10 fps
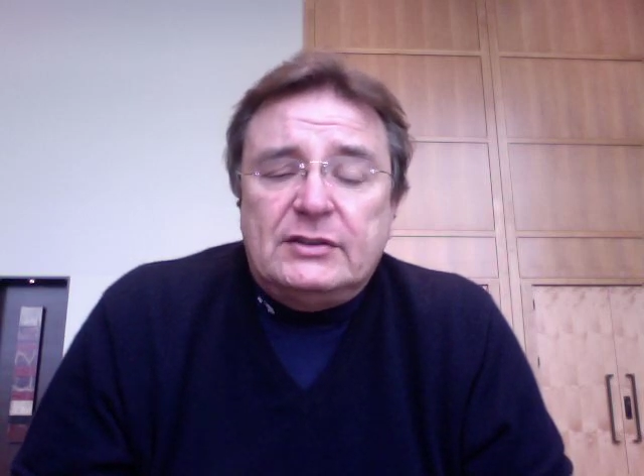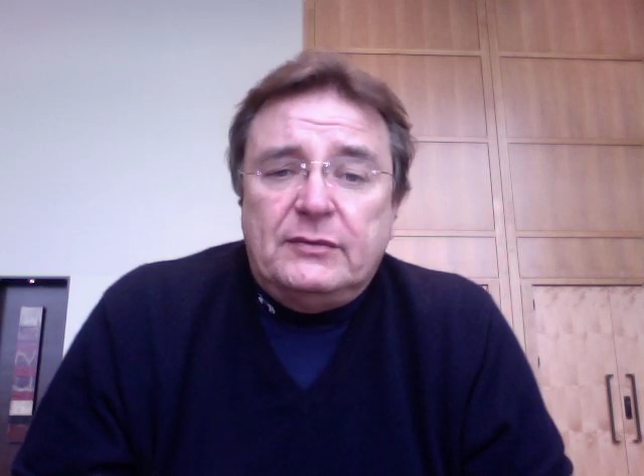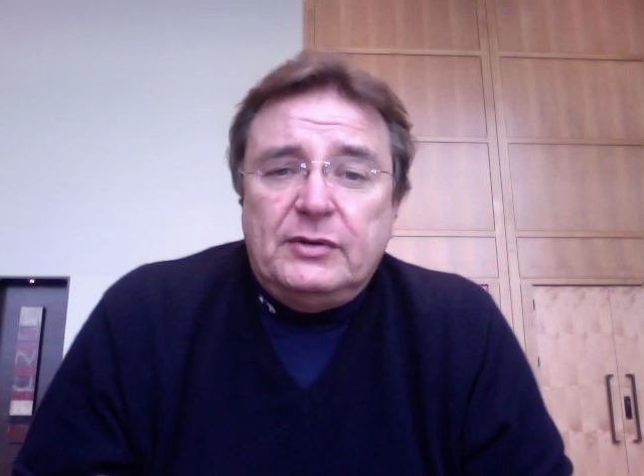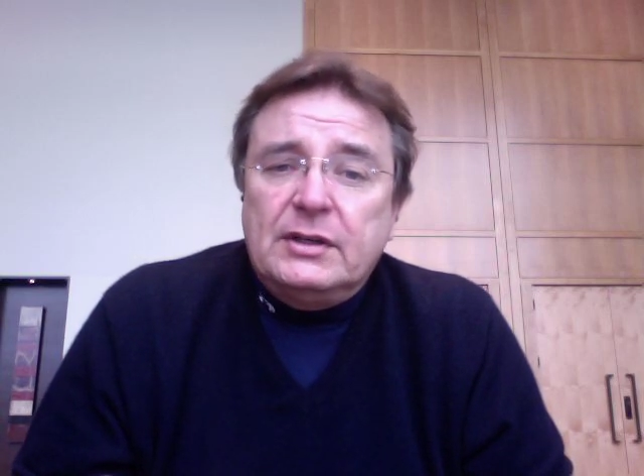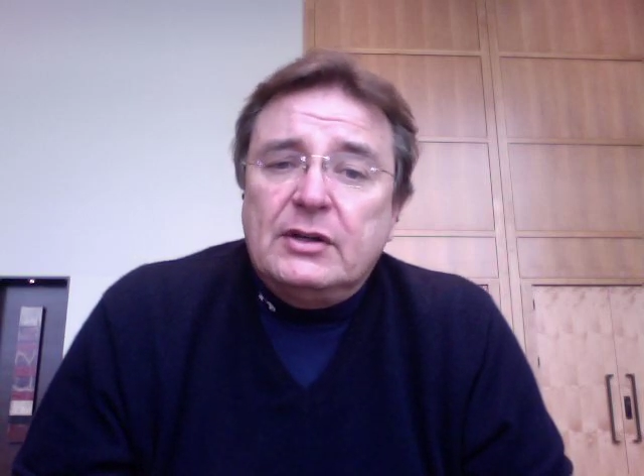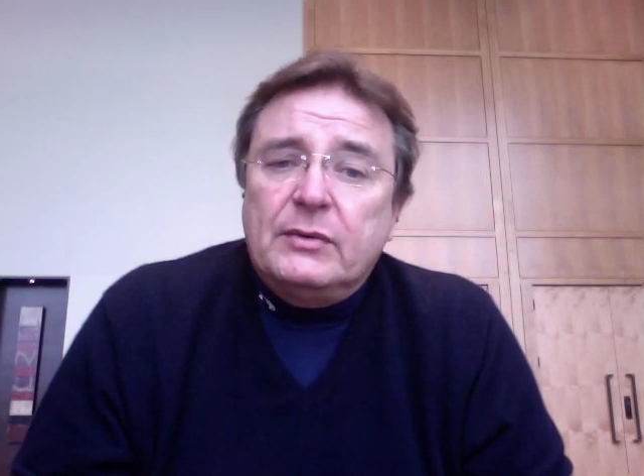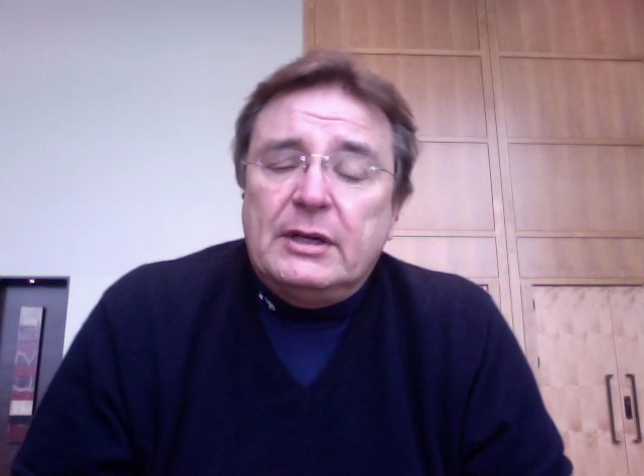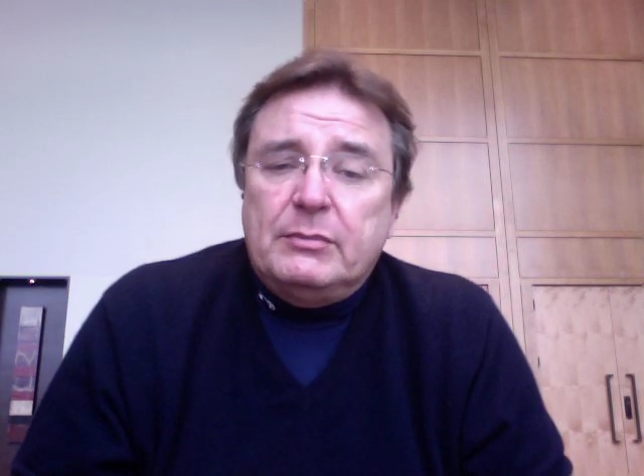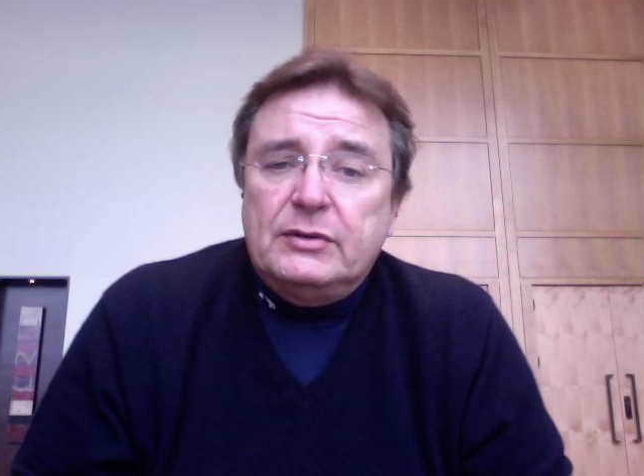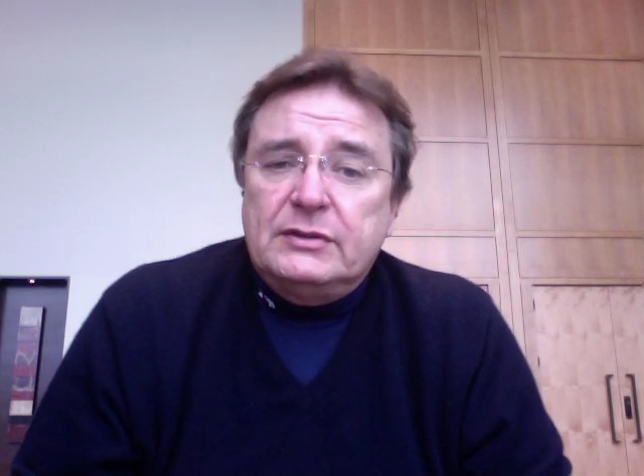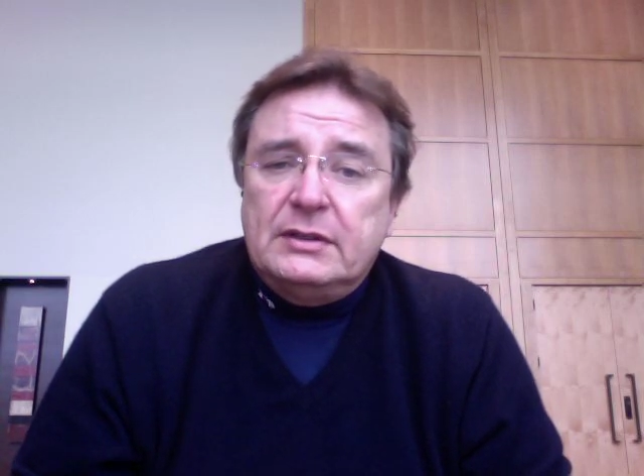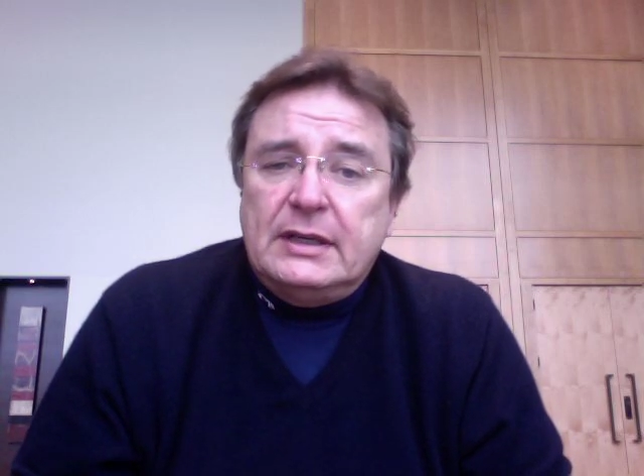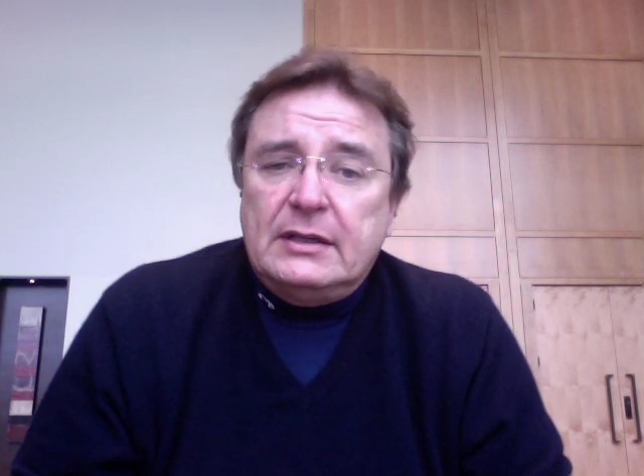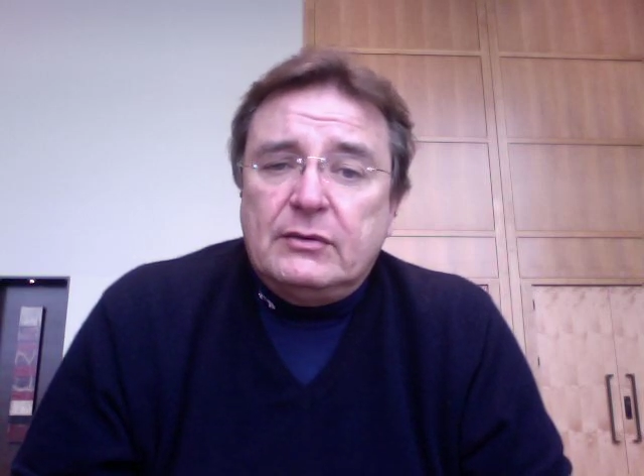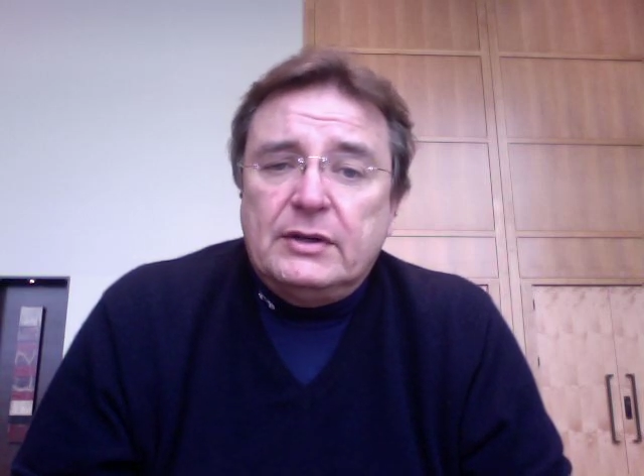So if you're going to write a personal
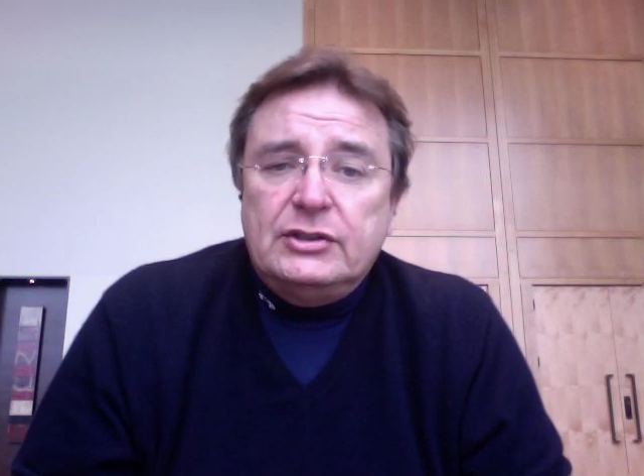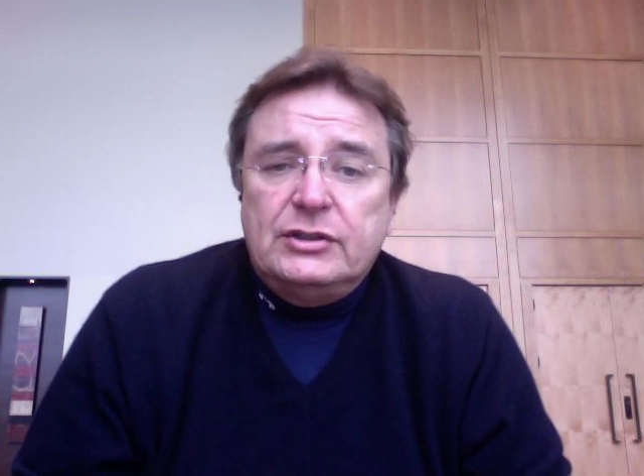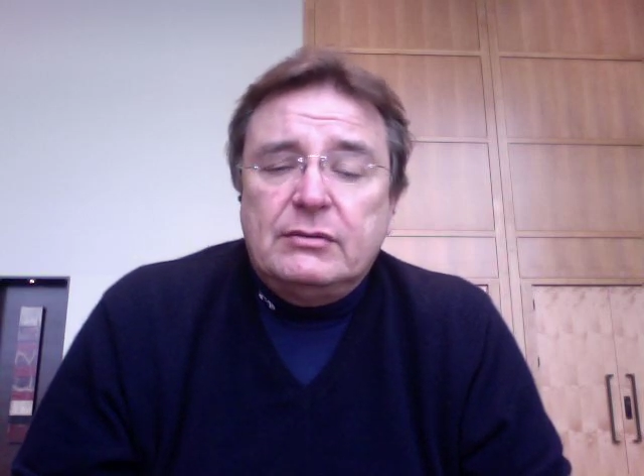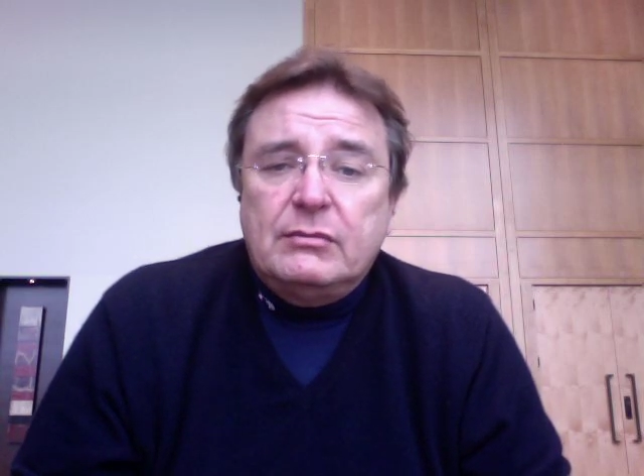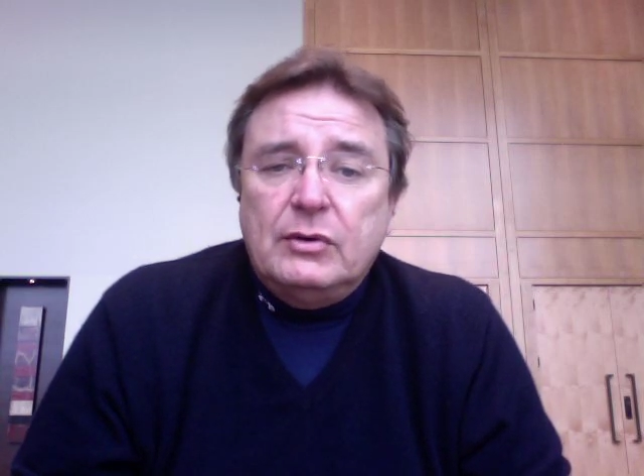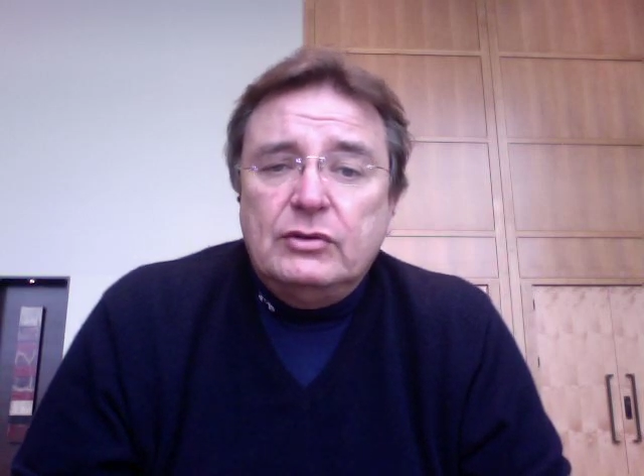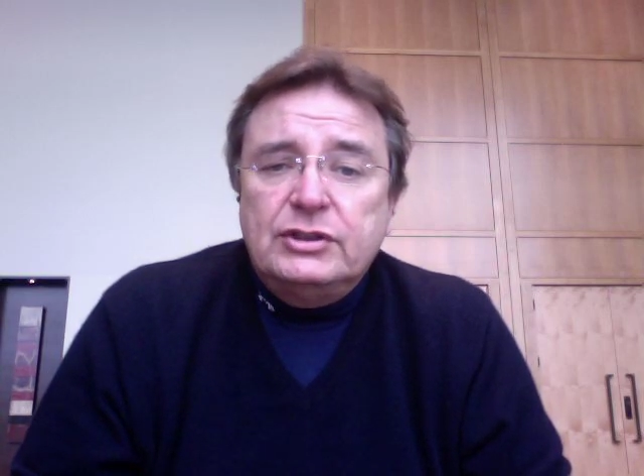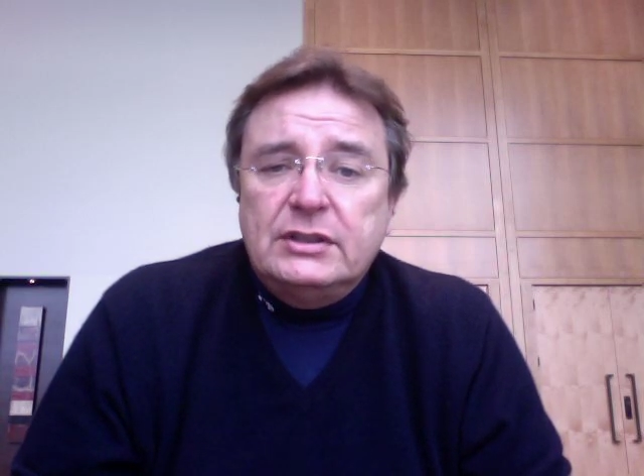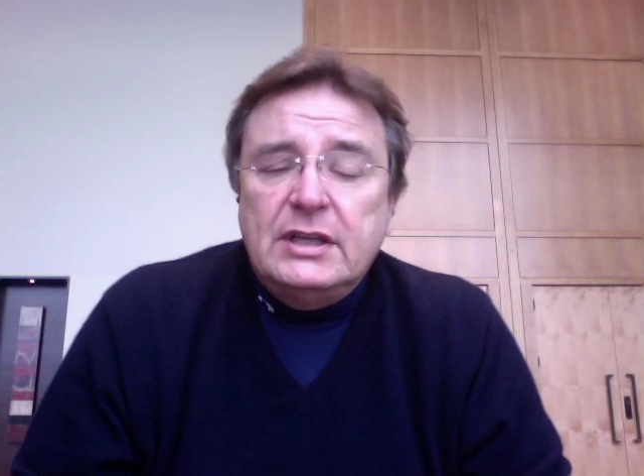declaration or a motion,